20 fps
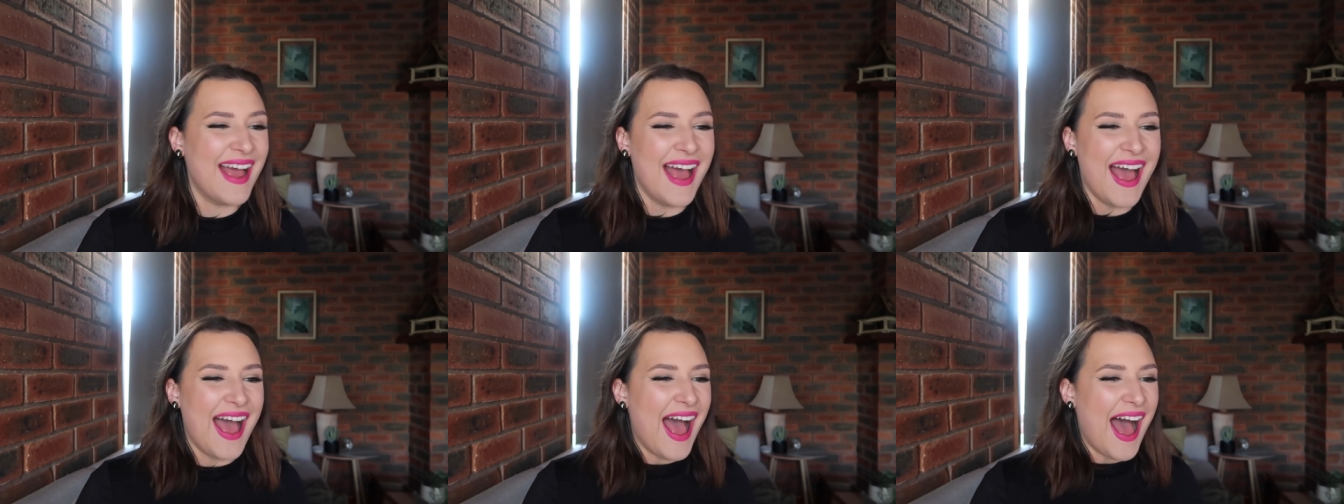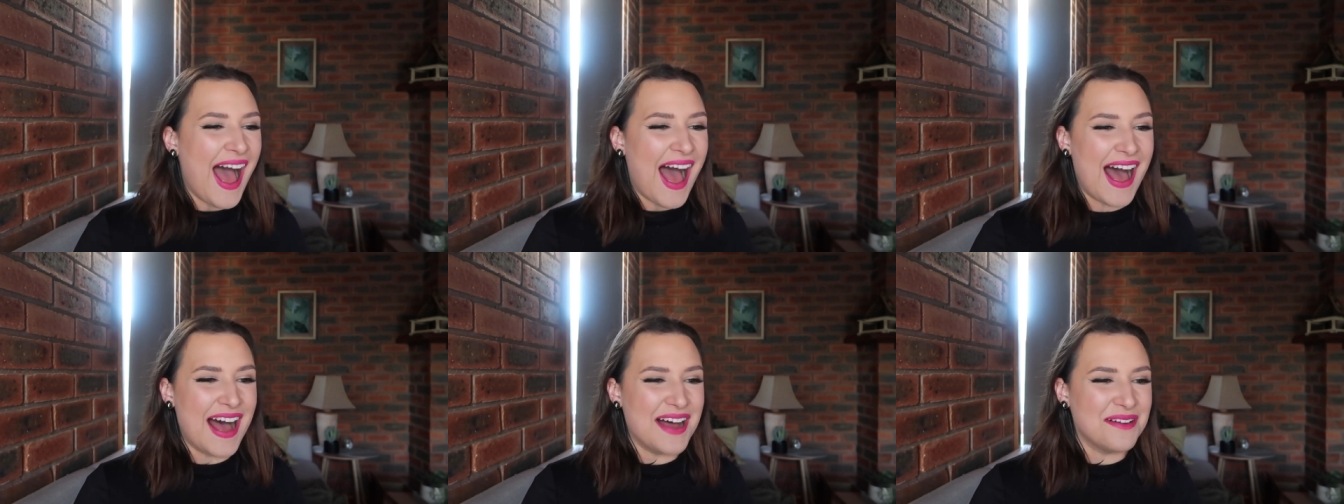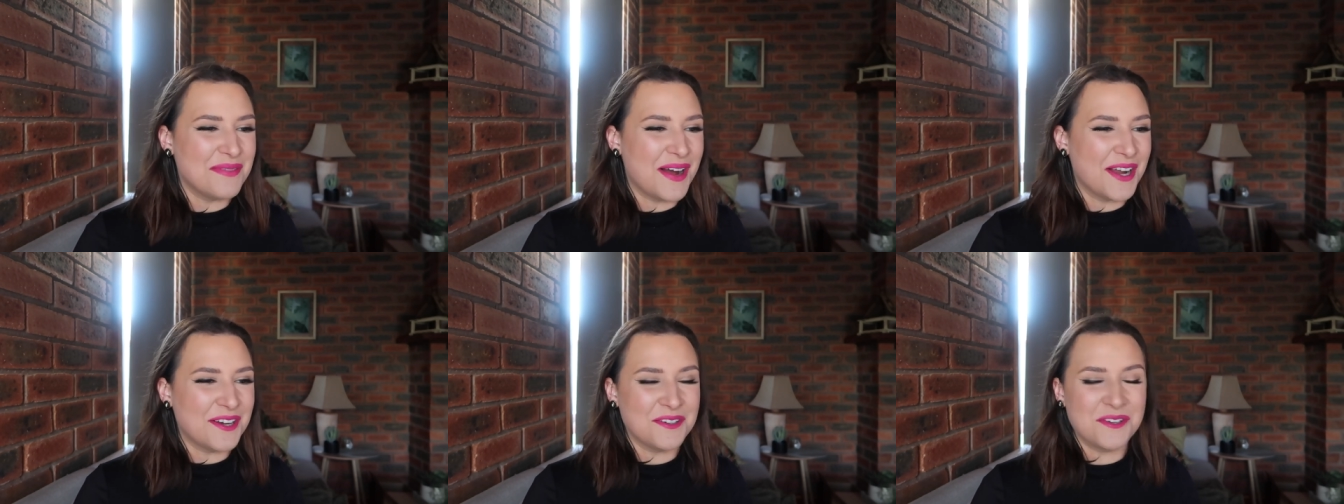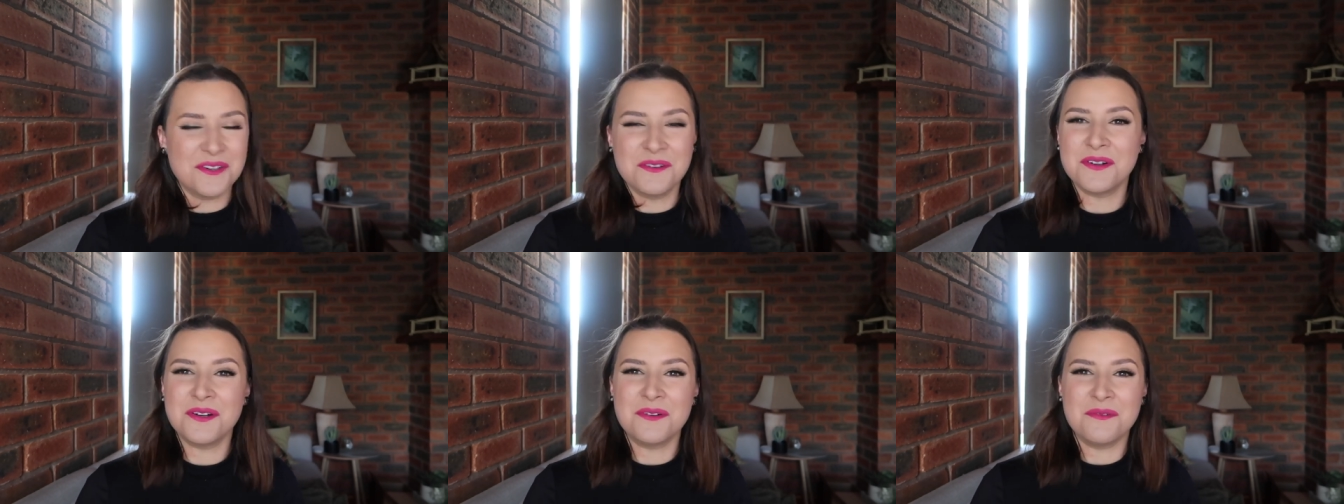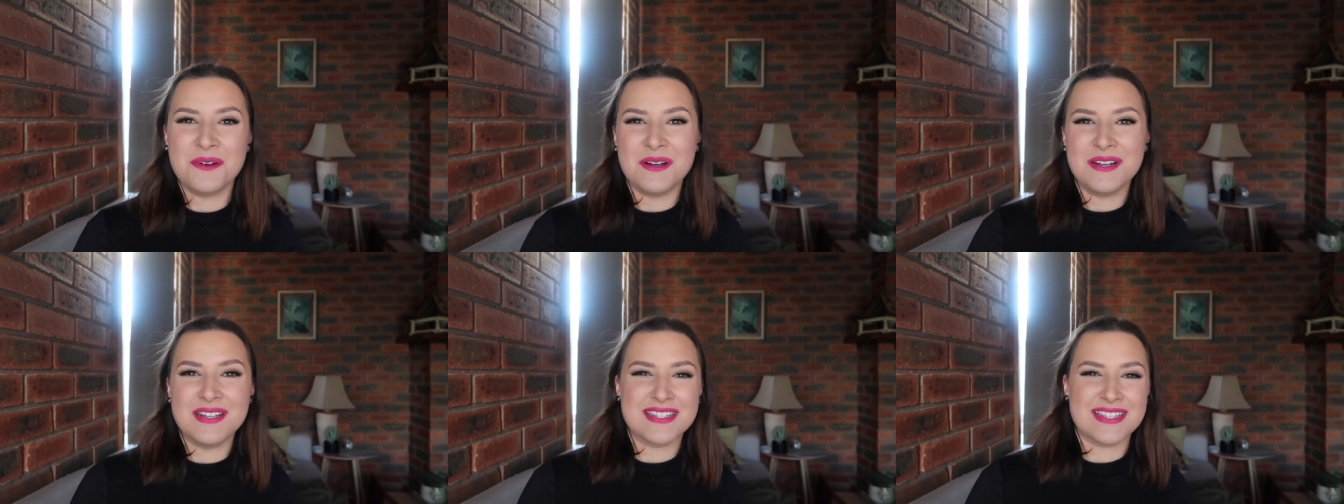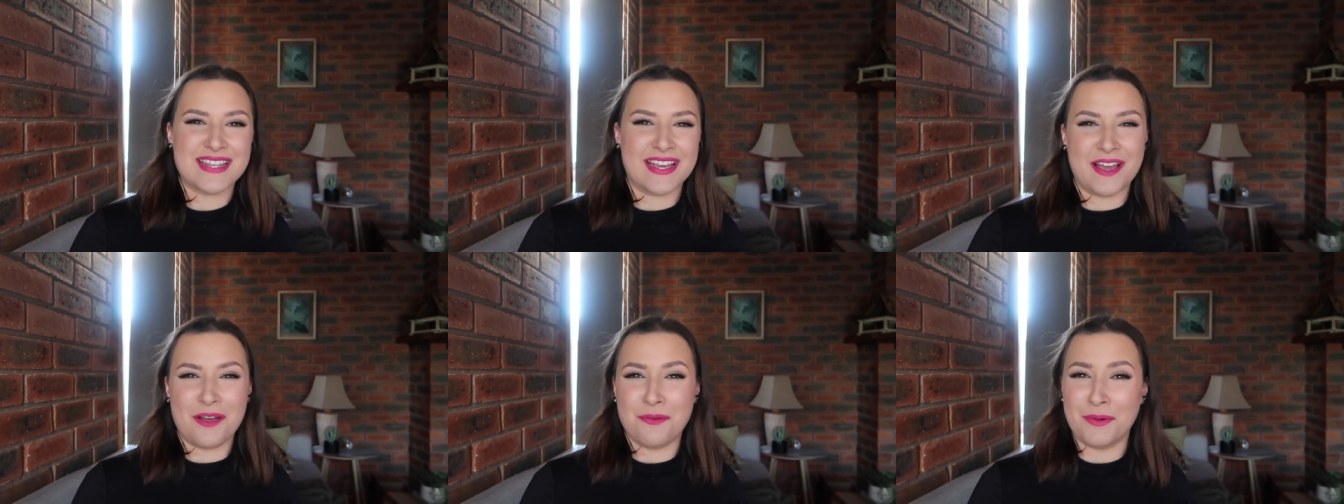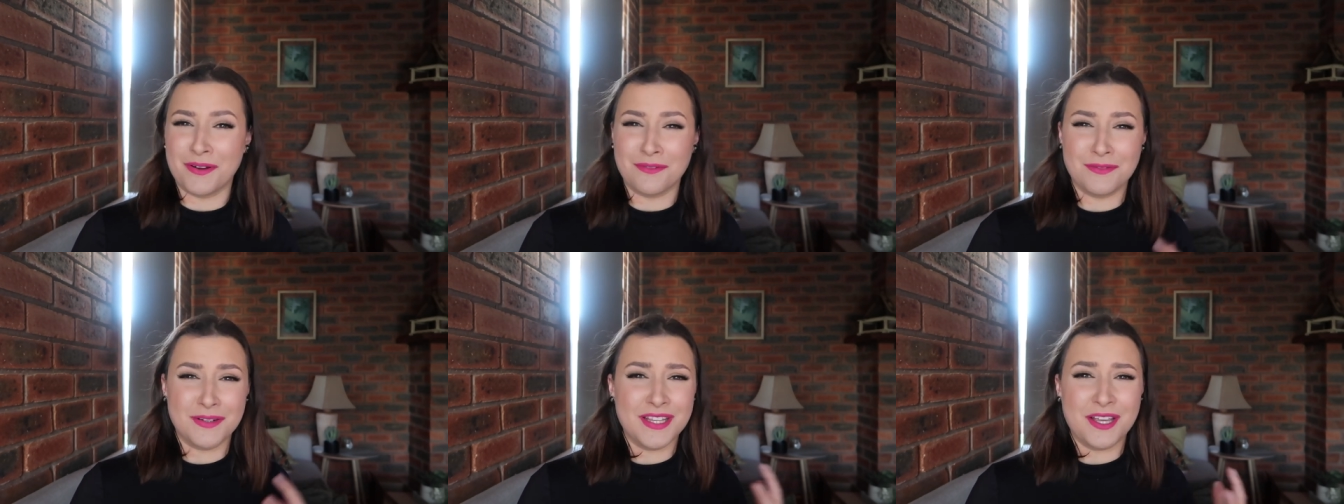I don't know what it was. Like, I
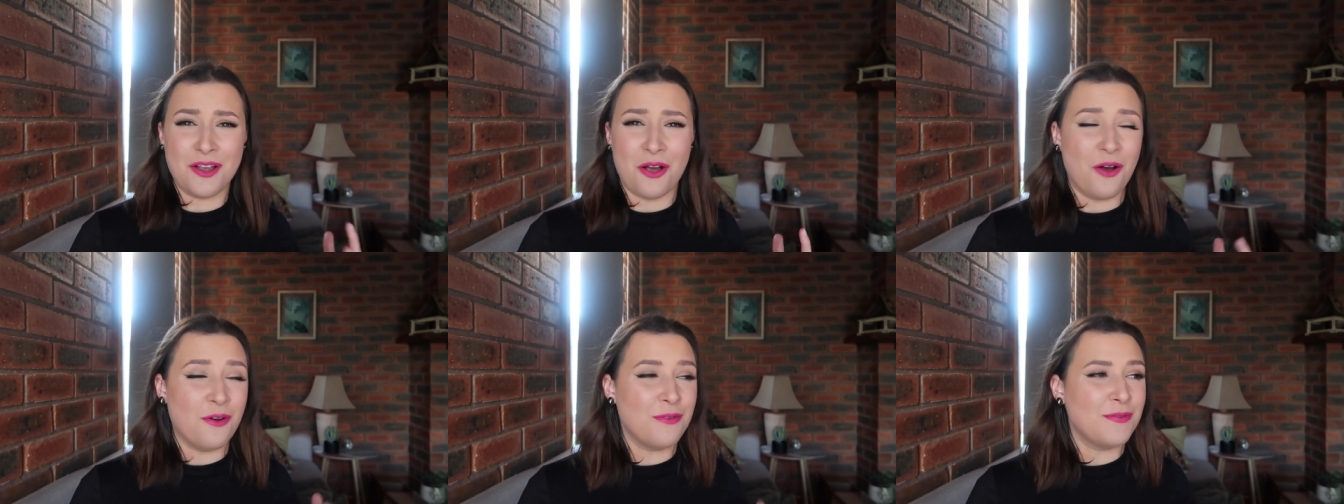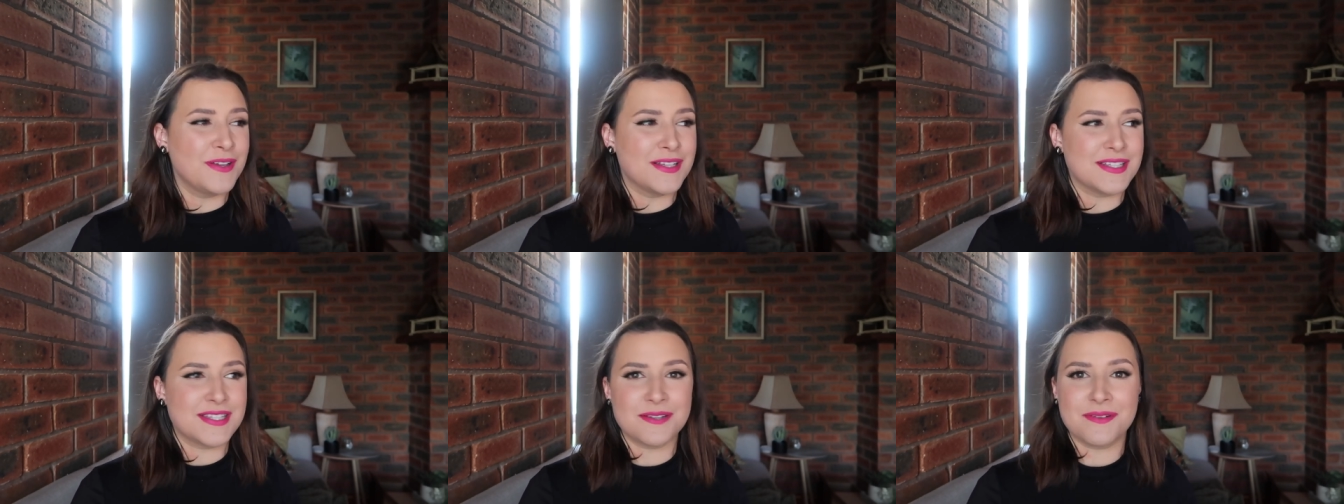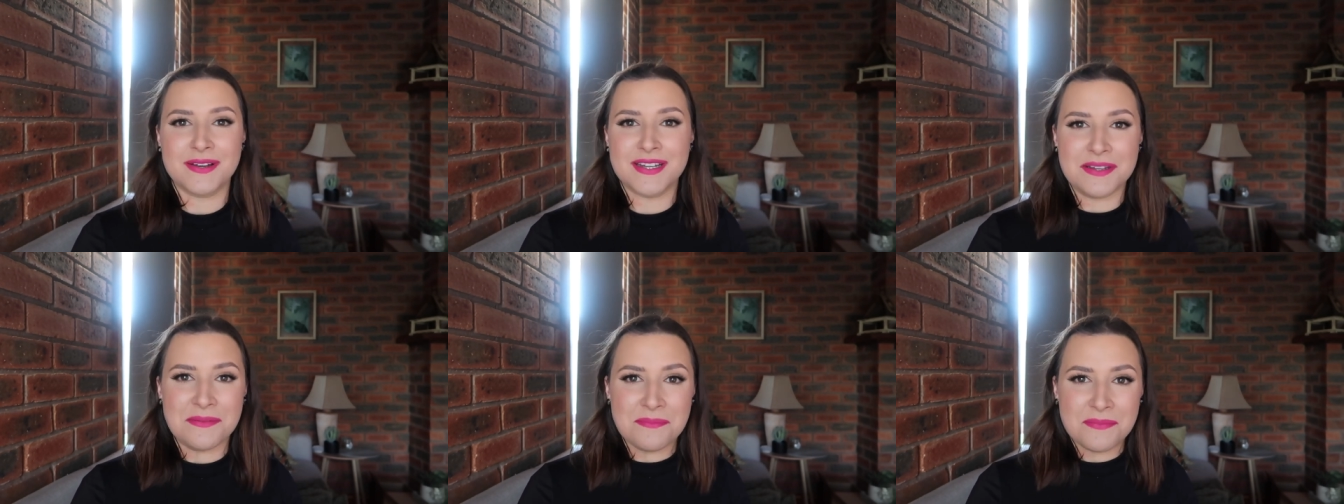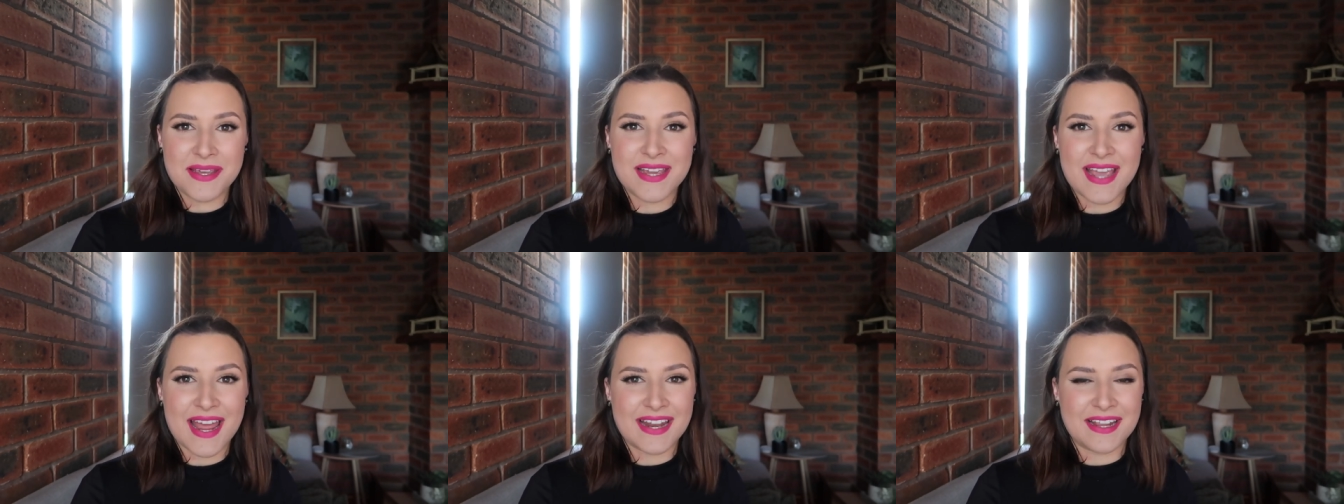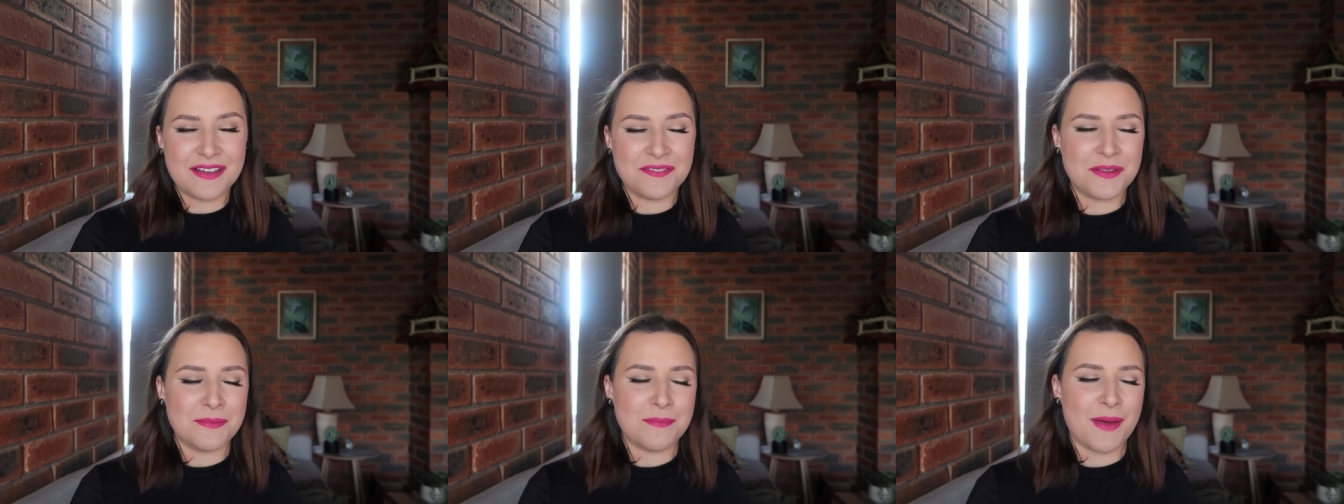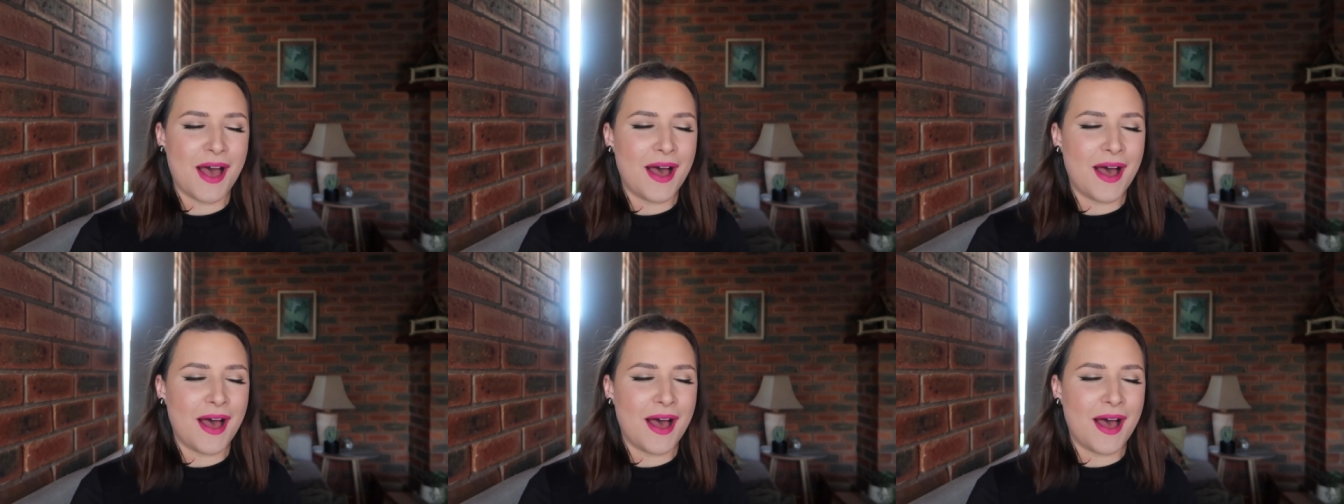went really off it, so I didn't pick any of them